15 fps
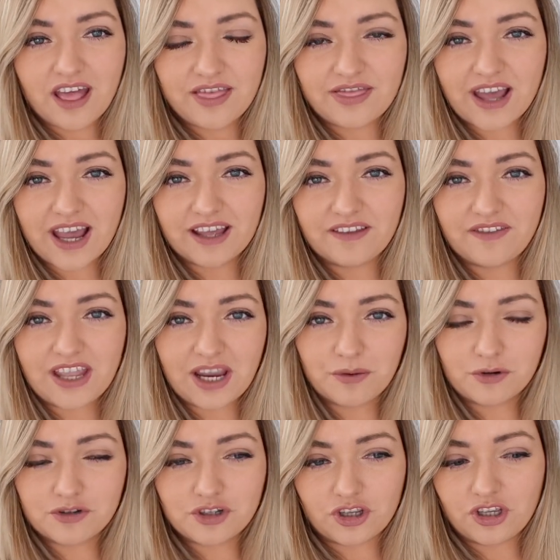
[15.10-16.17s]
that they
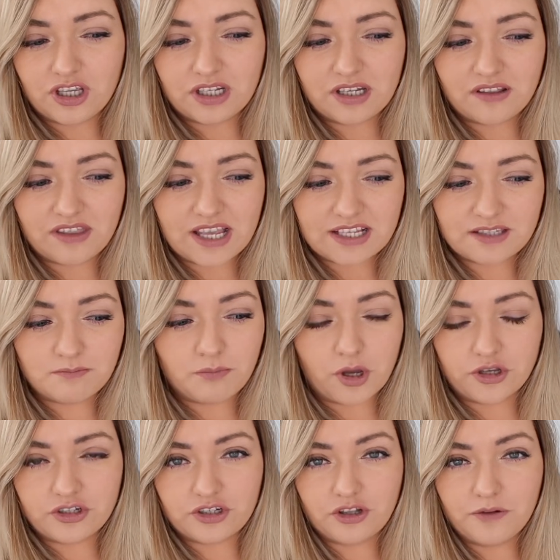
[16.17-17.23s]
were doing this
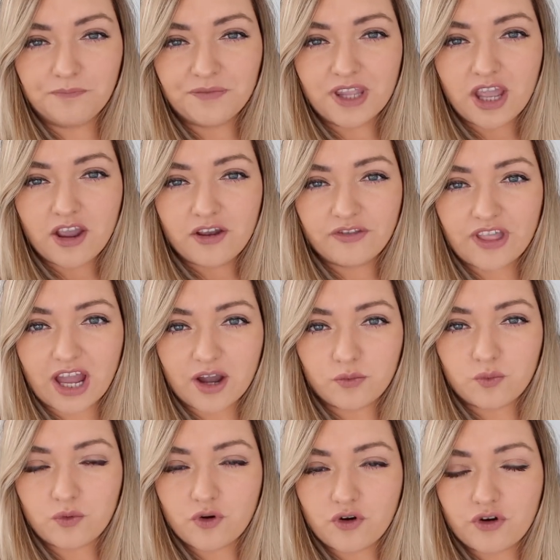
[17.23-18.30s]
bundle
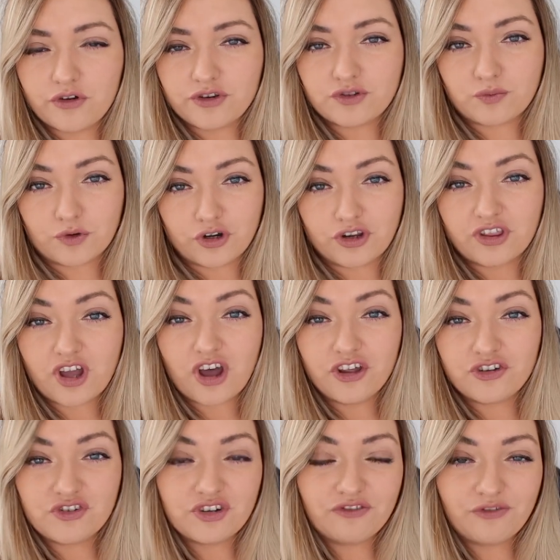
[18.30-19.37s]
that was worth
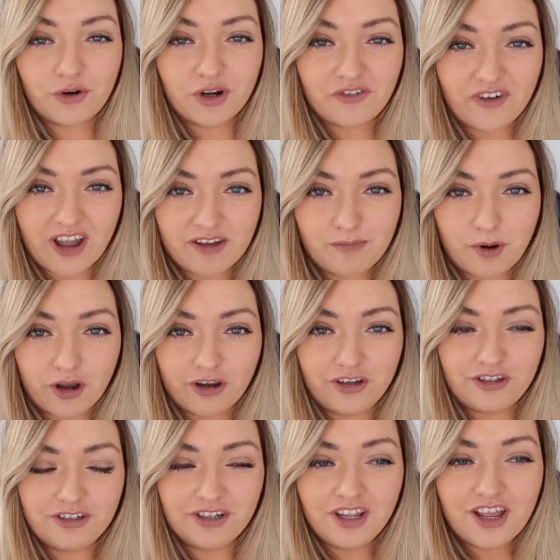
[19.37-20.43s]

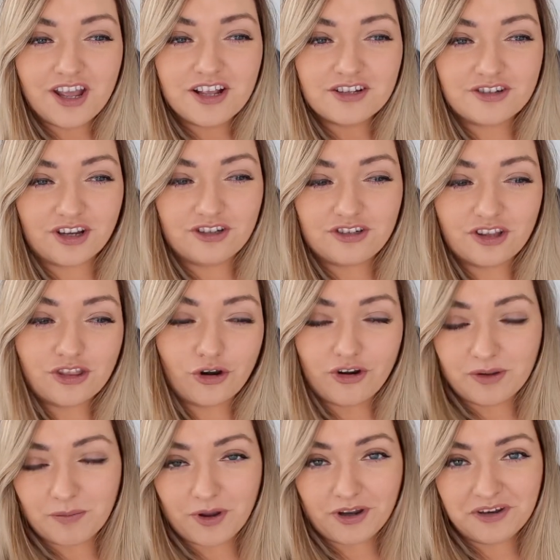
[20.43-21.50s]
£145 down to
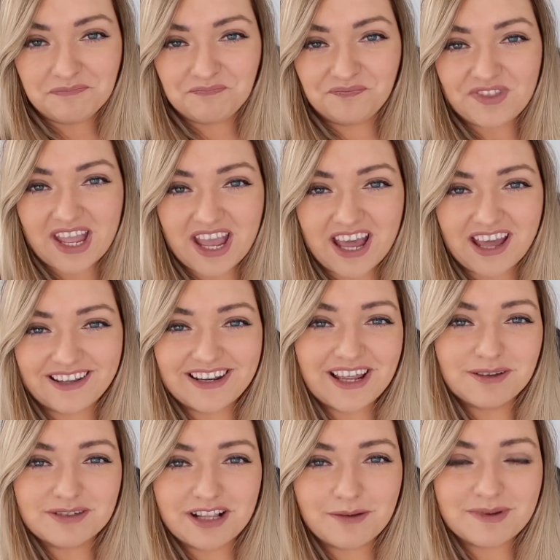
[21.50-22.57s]
£30 and
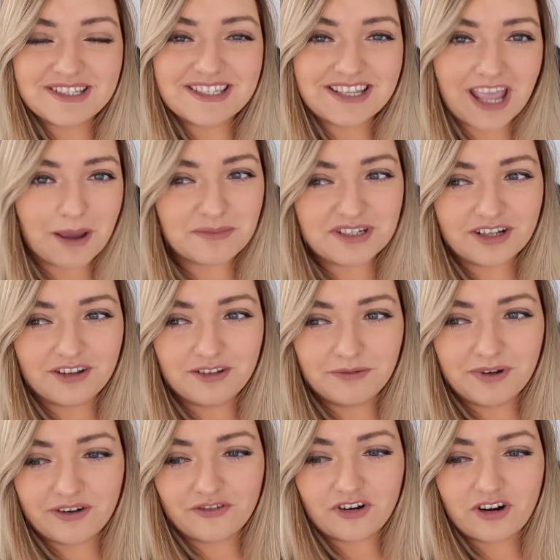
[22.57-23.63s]
I was a little bit sceptical
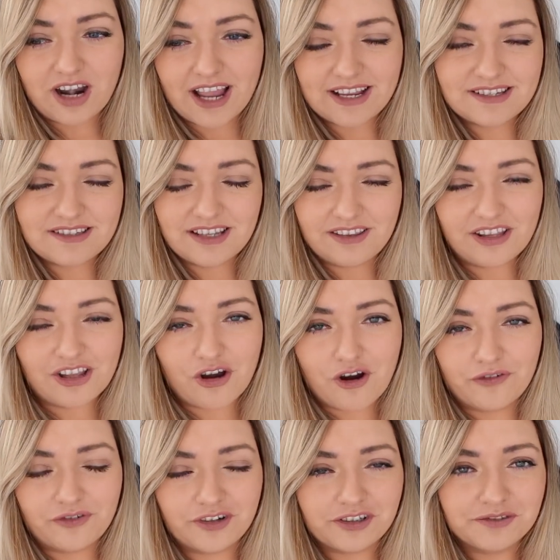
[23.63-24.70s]
whenever I seen the
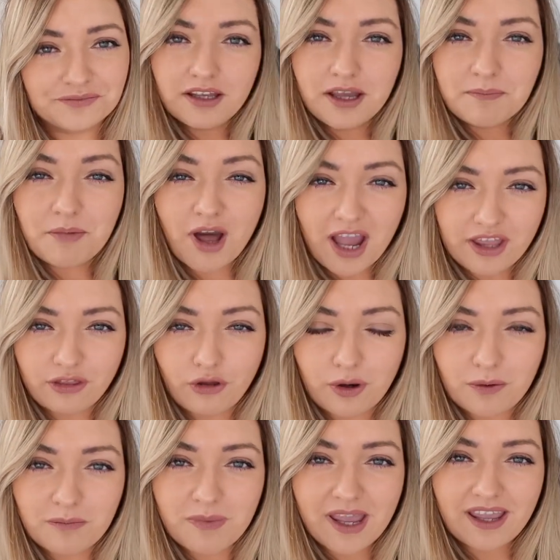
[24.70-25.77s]
offer. But I thought it
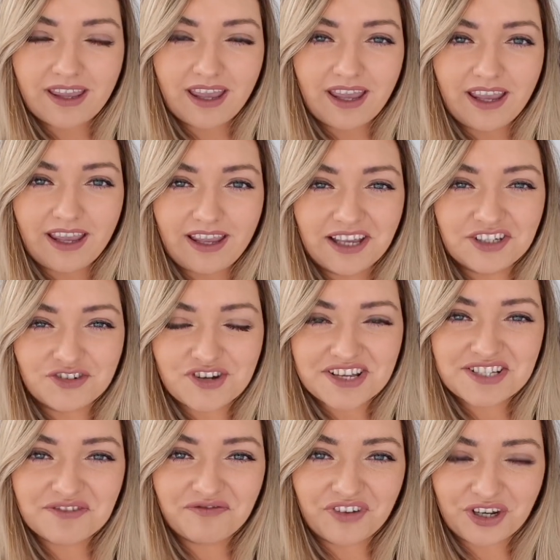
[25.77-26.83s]
would make a
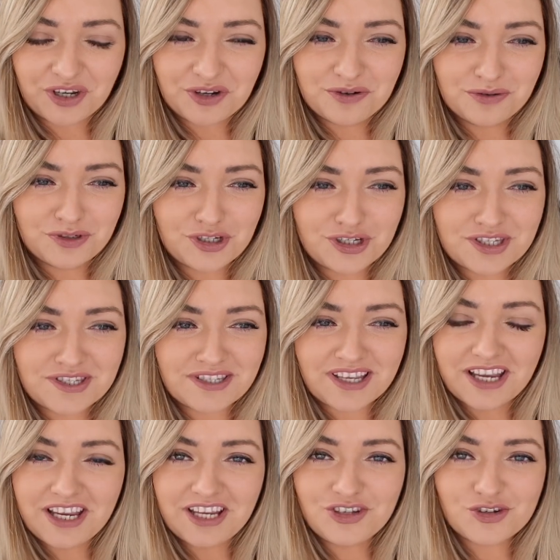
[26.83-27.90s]
interesting video to
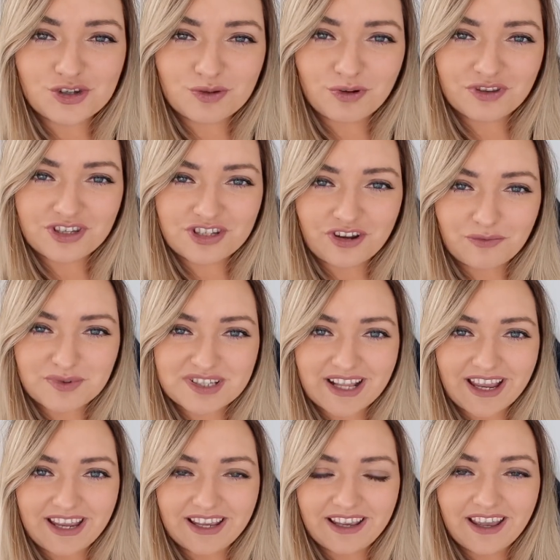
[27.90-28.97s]
see just what the stuff was
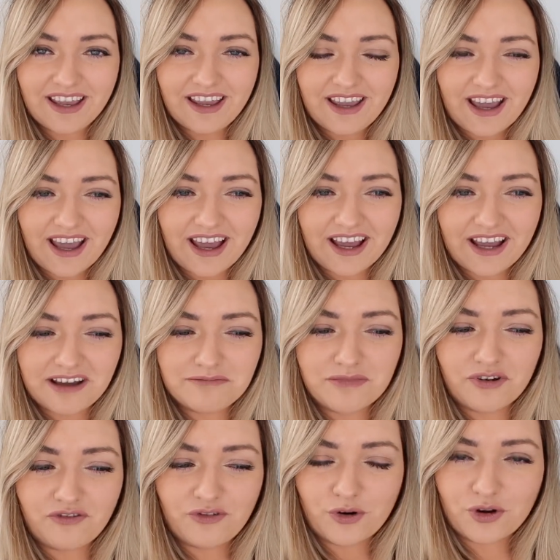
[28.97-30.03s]
like
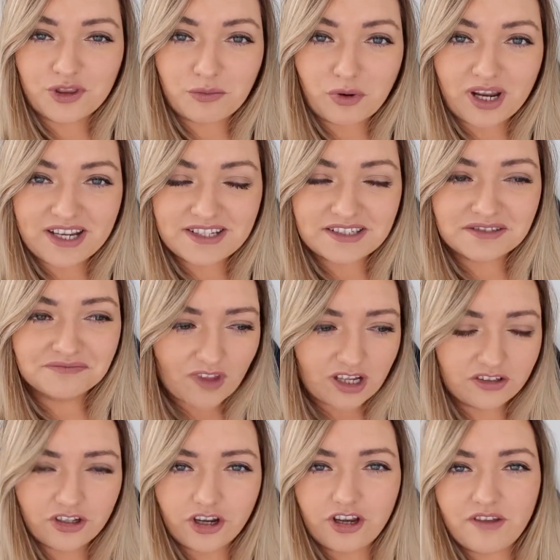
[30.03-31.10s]
um, for the price.
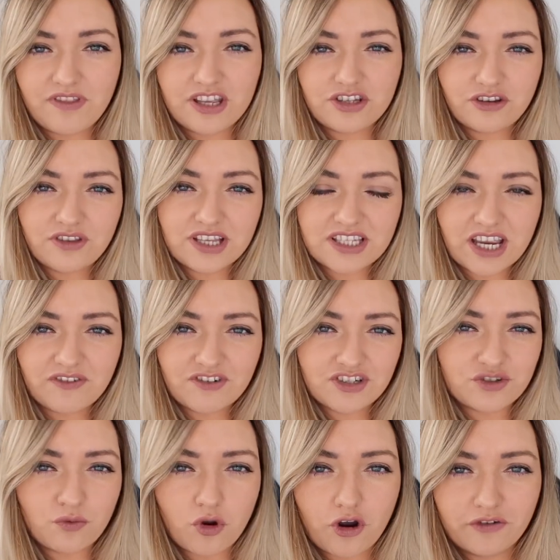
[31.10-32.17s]
Now they do this every
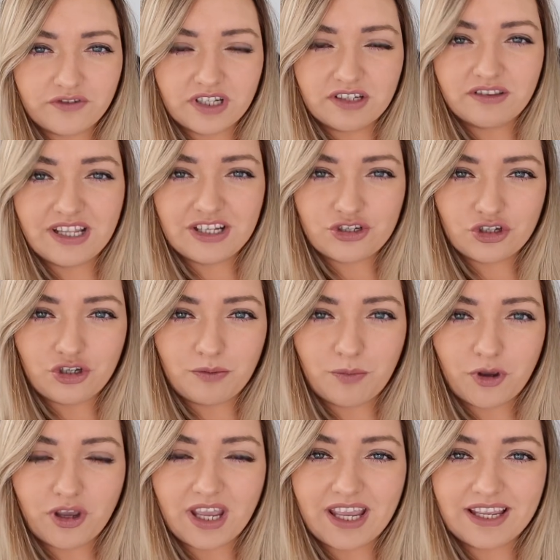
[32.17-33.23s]
so often, they do
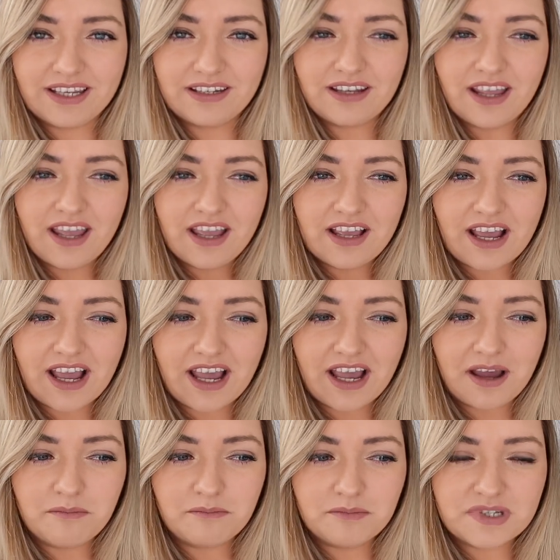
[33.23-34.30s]
put in
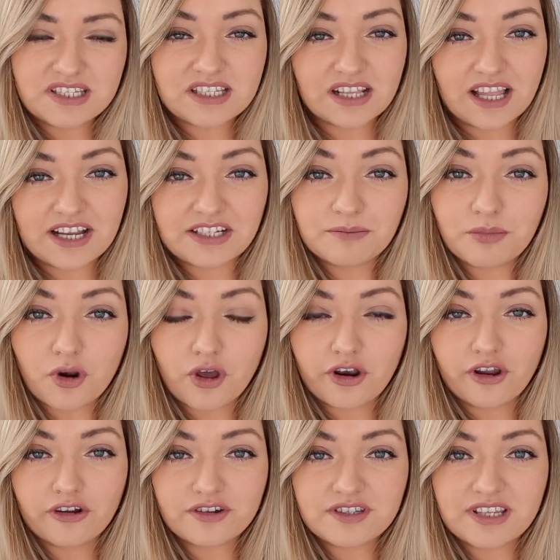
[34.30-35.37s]
um, selected
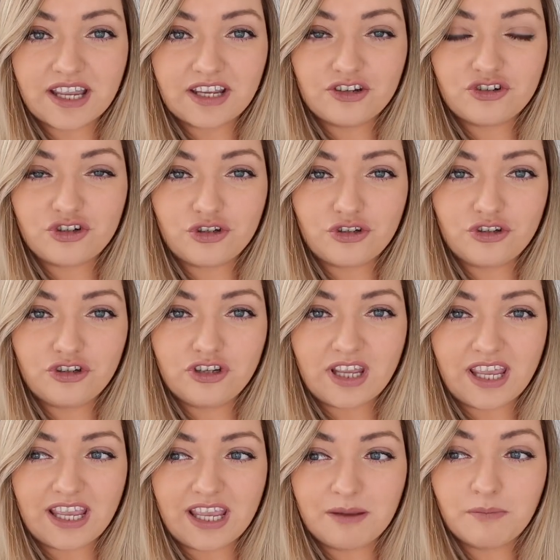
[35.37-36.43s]
products into
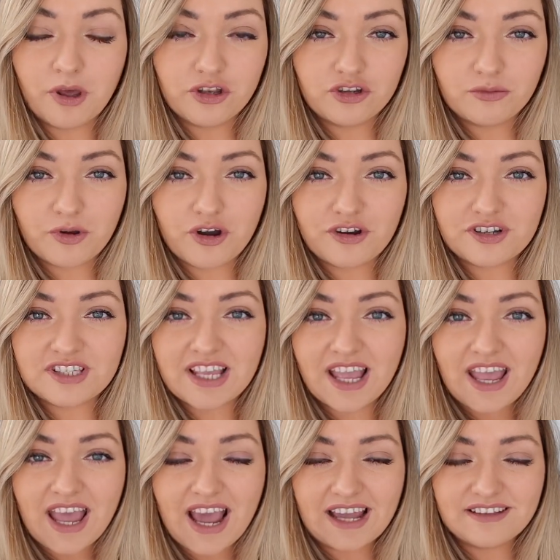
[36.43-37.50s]
a bundle box
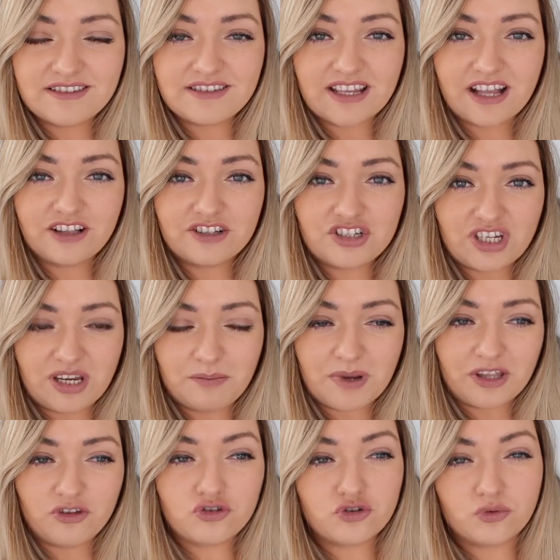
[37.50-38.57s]
and sell it cheap
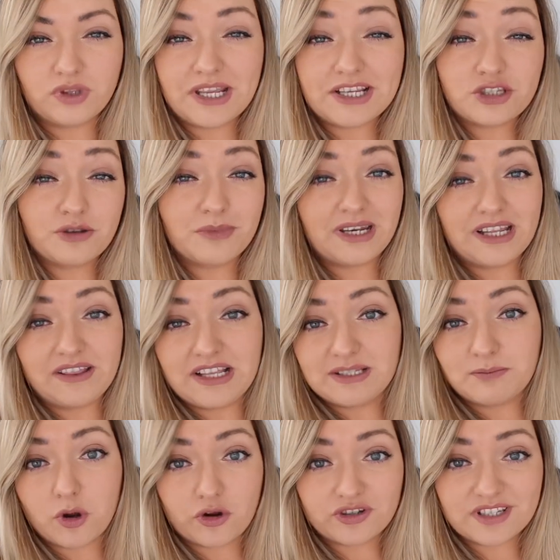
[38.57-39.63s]
and there's only so many of these
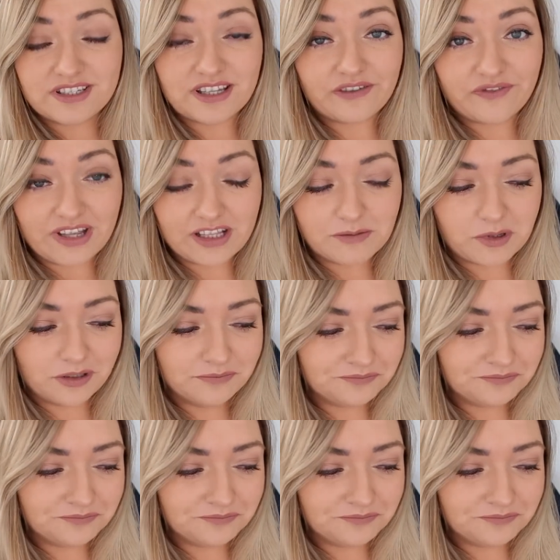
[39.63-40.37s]
boxes available.